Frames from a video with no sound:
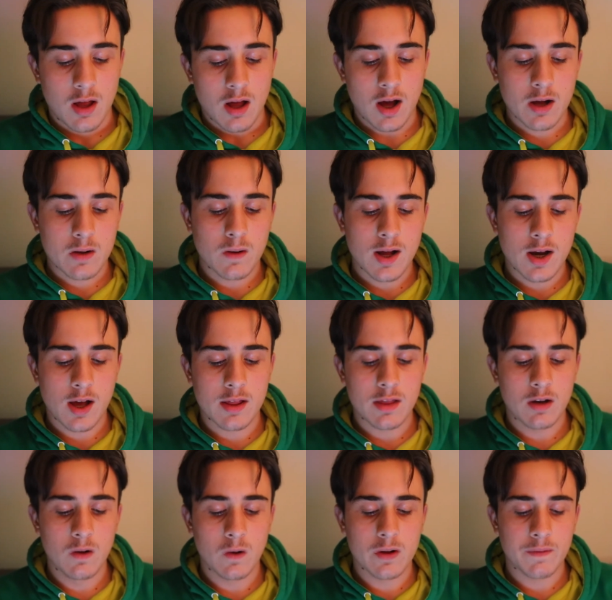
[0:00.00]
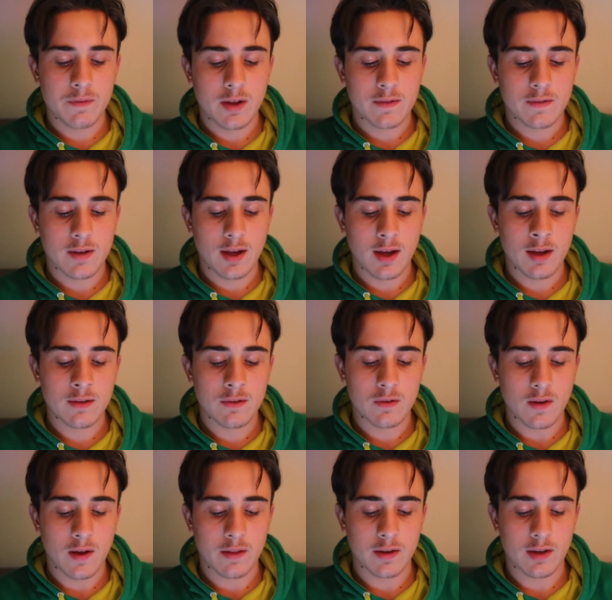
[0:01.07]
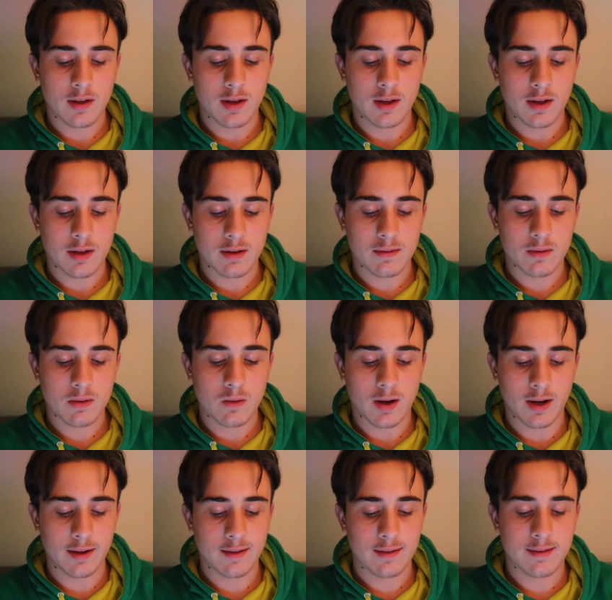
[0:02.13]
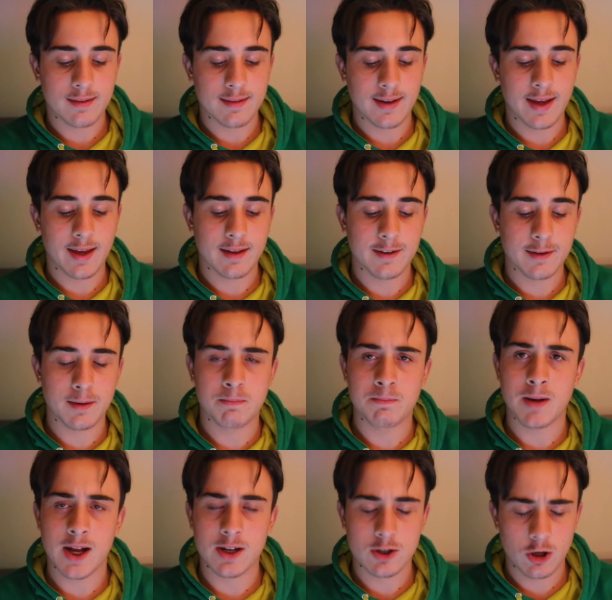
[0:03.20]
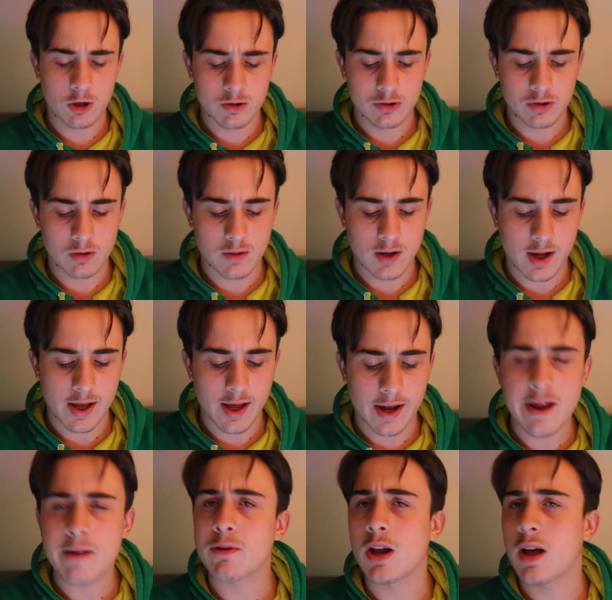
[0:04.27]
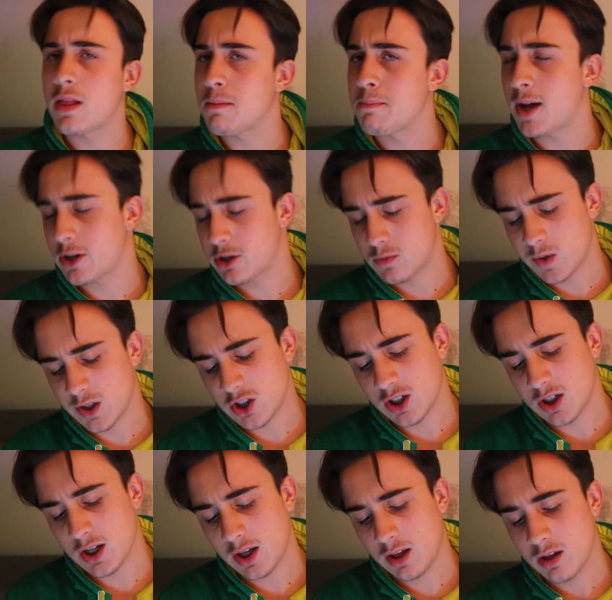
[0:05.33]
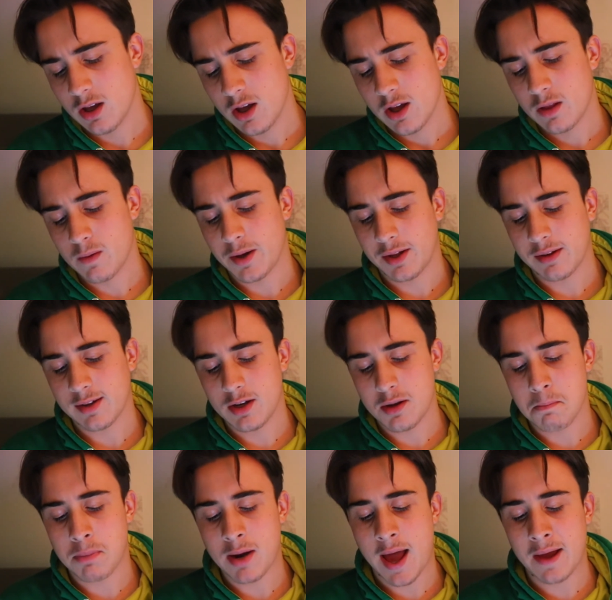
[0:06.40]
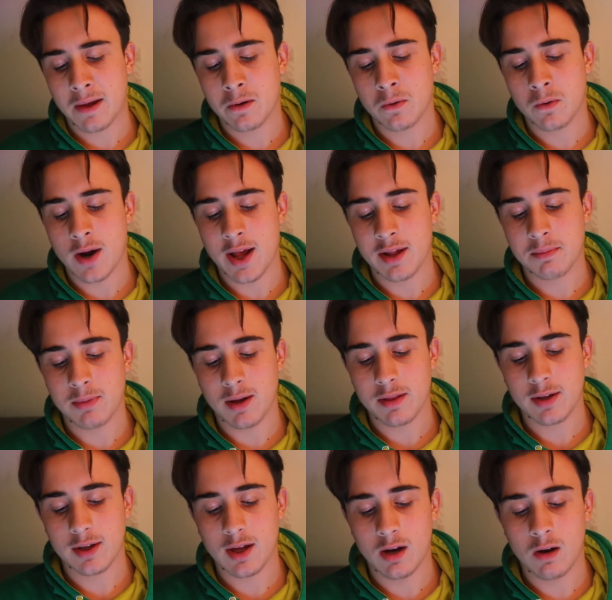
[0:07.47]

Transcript: I quite like the look of this kit. I think it's quite slick, the badge looks alright. I never liked the badge originally, the way it's in the black crest, but I think it